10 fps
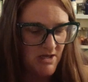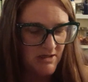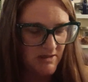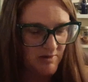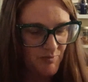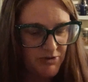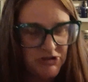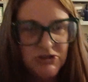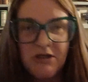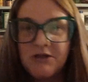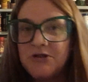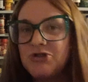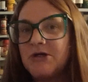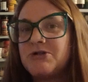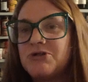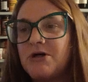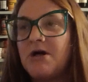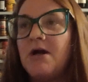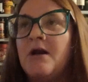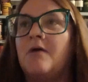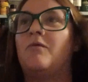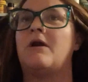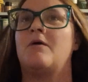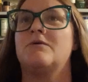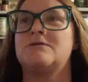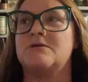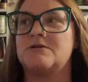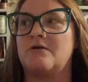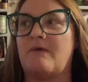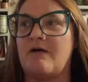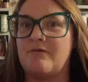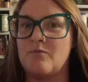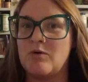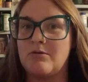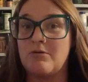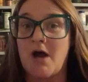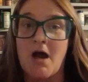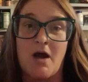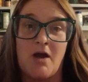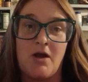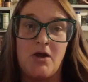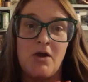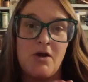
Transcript: And I appreciate the gesture, and when I was in survival mode, I